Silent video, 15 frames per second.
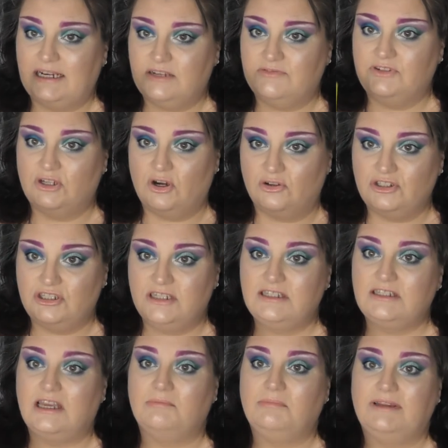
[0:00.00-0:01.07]
I've got
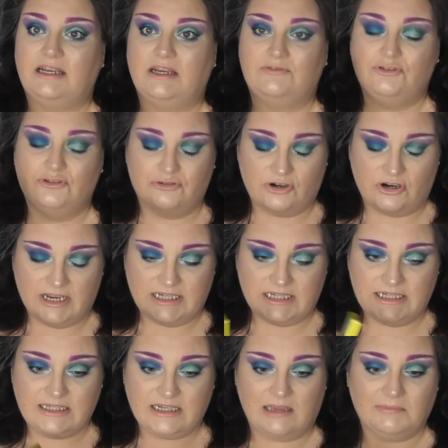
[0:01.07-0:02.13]
it, I'm glad I've tried
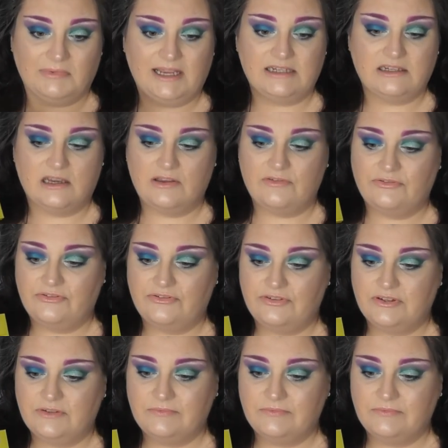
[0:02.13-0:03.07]
it, I'm glad I've